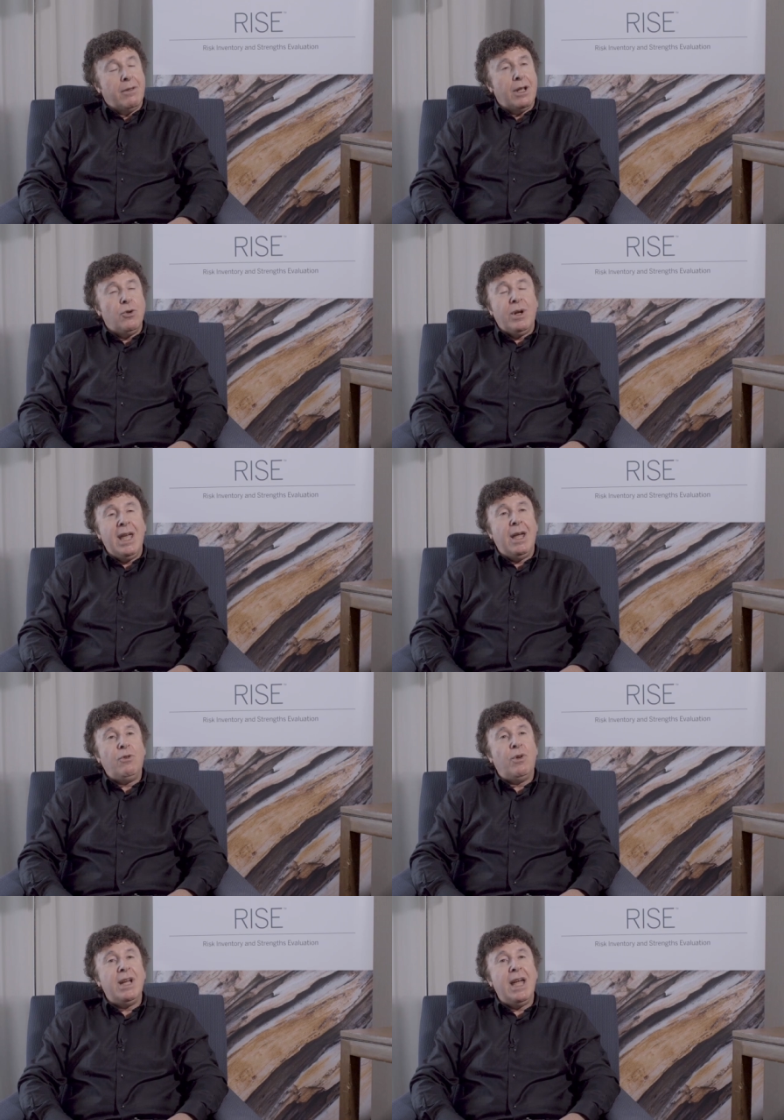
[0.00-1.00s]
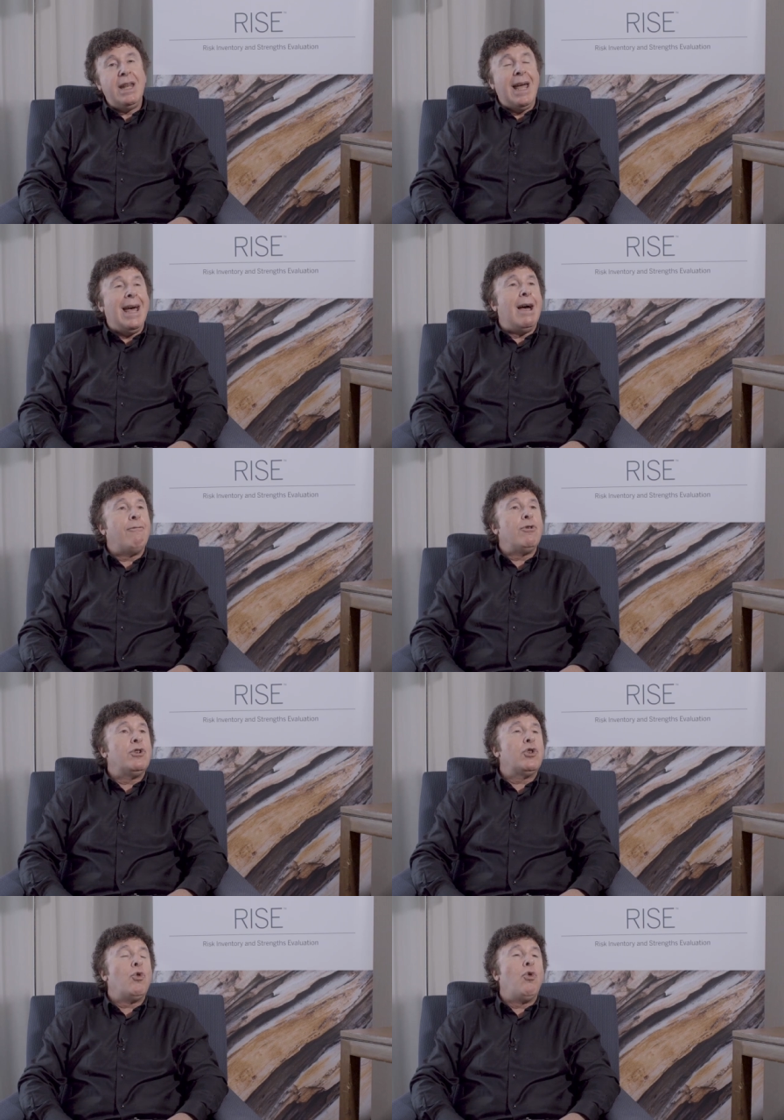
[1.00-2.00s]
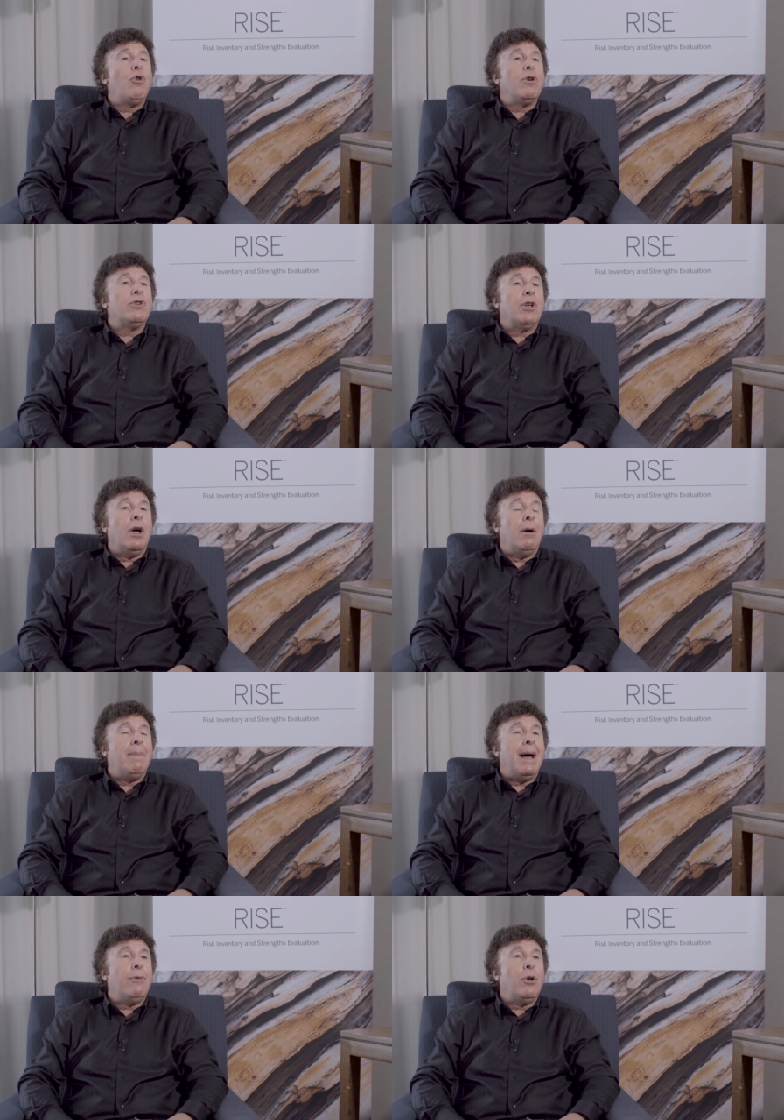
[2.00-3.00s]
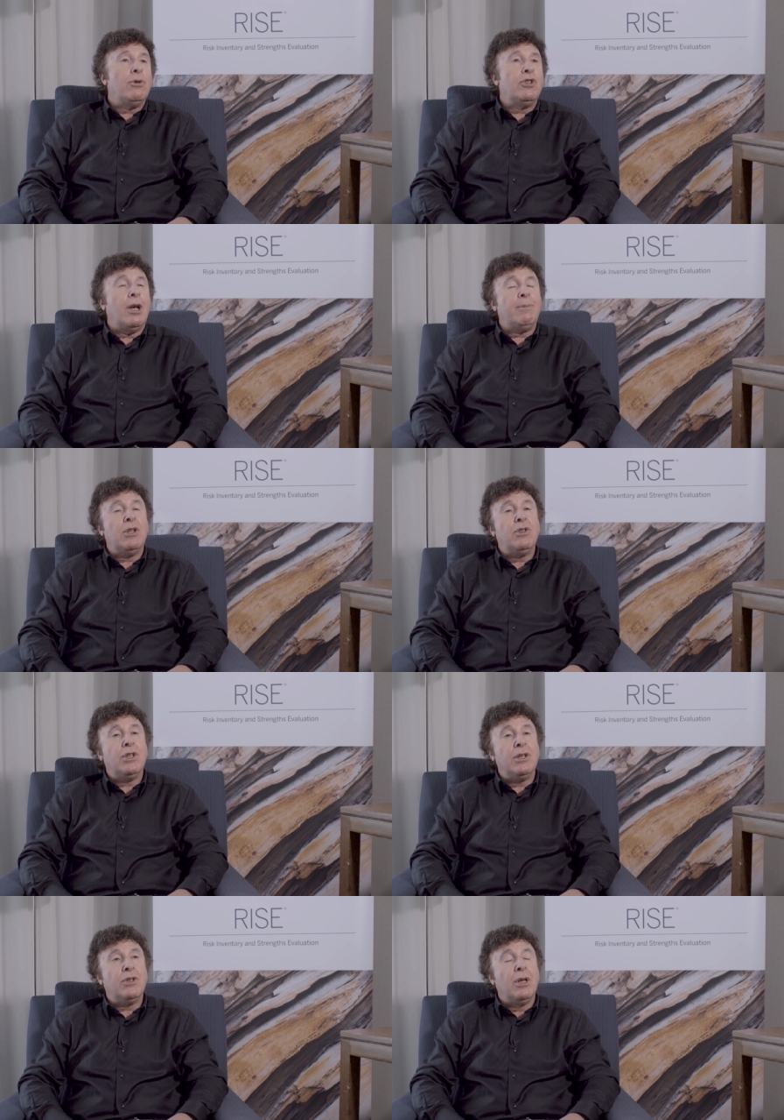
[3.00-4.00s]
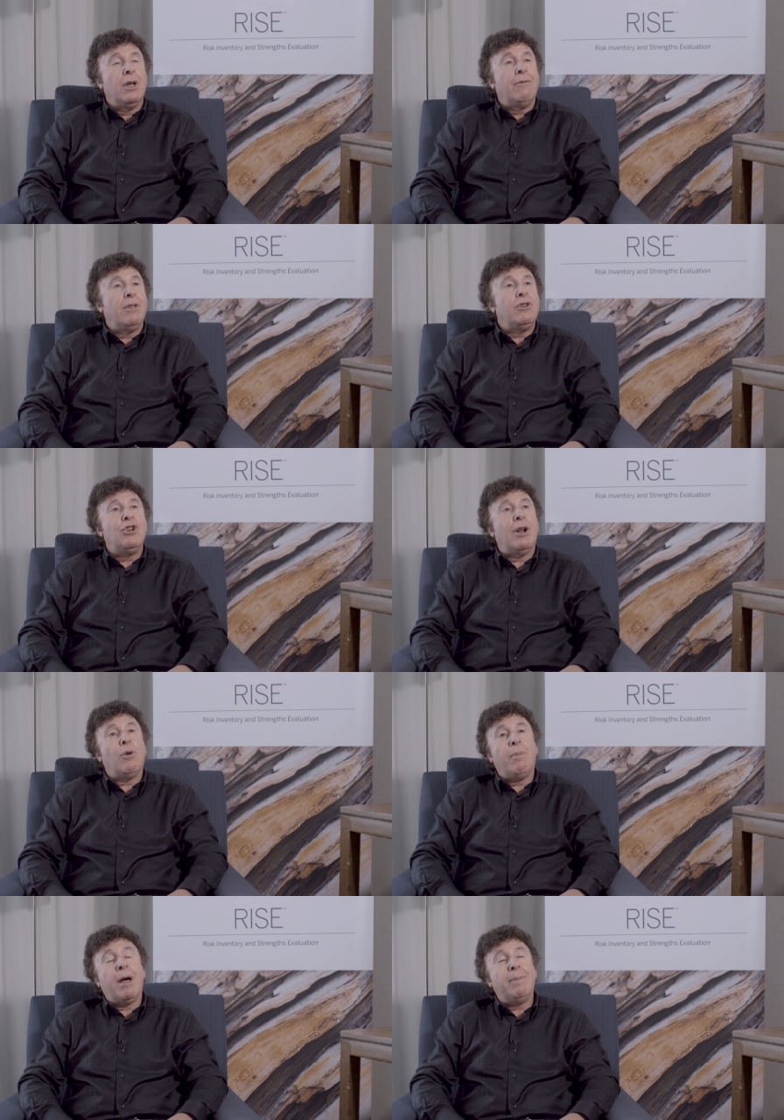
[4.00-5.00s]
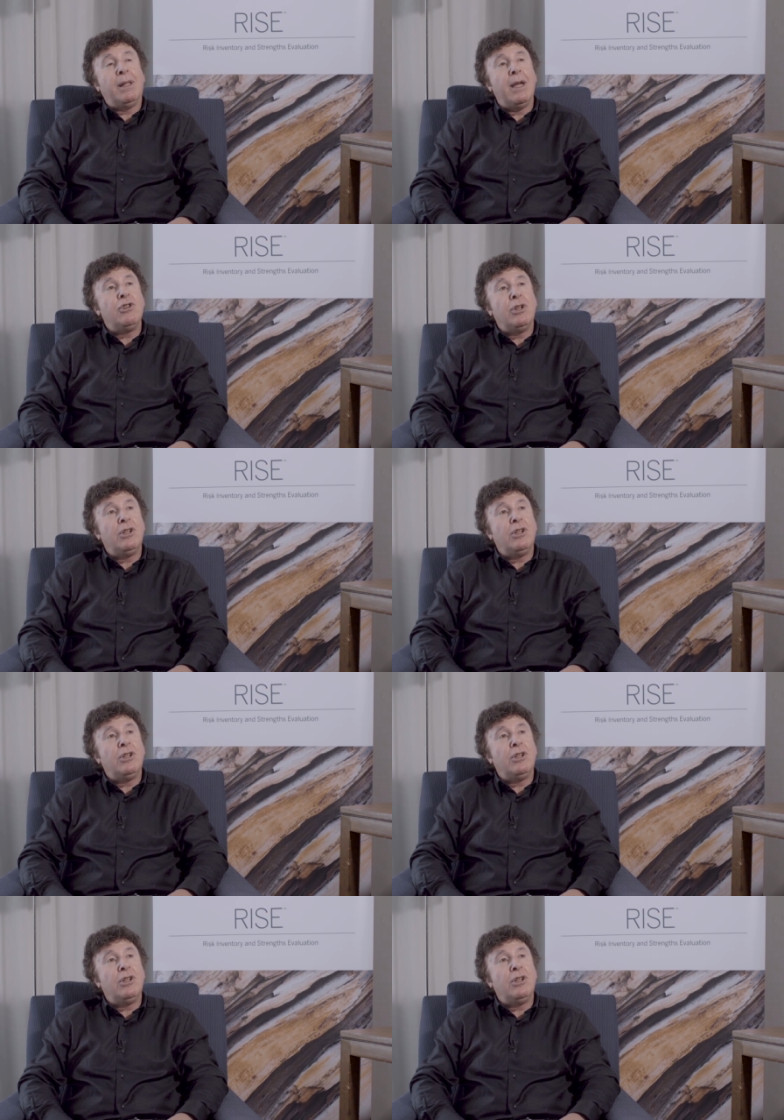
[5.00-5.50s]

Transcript: that you can't create average scores about those substances for the general population.